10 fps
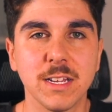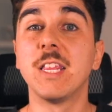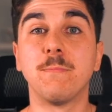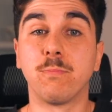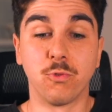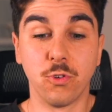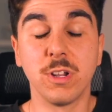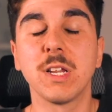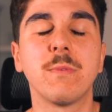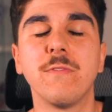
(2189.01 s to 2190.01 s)
It's
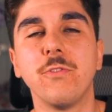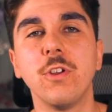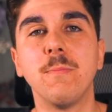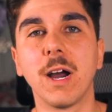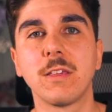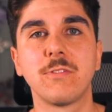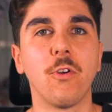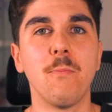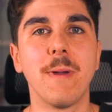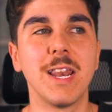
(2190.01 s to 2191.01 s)
brutally reviewed by so
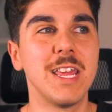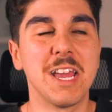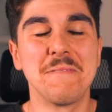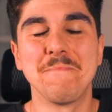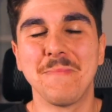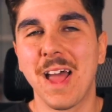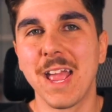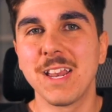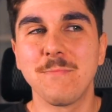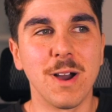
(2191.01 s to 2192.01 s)
many and
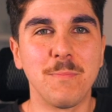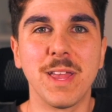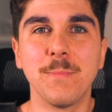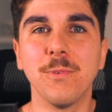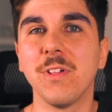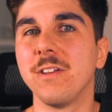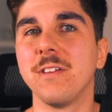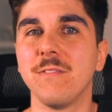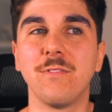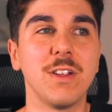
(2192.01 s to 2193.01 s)
hated by people that
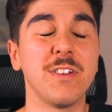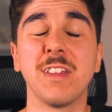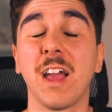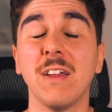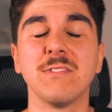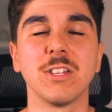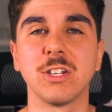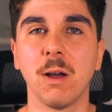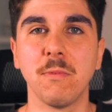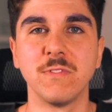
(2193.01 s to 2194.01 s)
never even gave it the
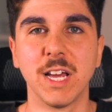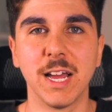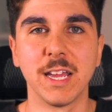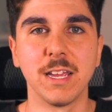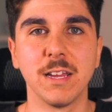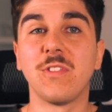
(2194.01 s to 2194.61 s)
time of day.